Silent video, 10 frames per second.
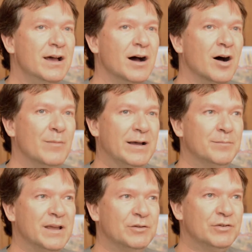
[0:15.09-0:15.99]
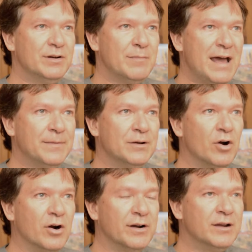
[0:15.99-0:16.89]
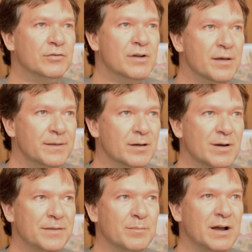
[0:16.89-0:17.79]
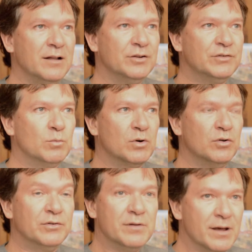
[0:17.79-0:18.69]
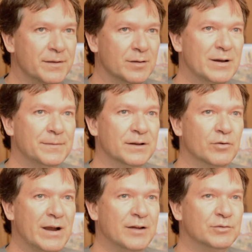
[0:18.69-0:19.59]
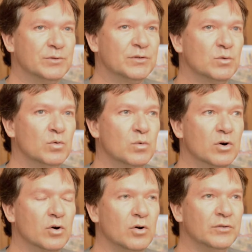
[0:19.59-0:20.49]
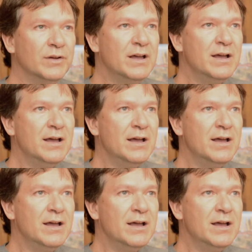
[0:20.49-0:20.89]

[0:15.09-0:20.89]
I had majored in math and art. I knew nothing about the biology world, knew nothing about the graduate school world.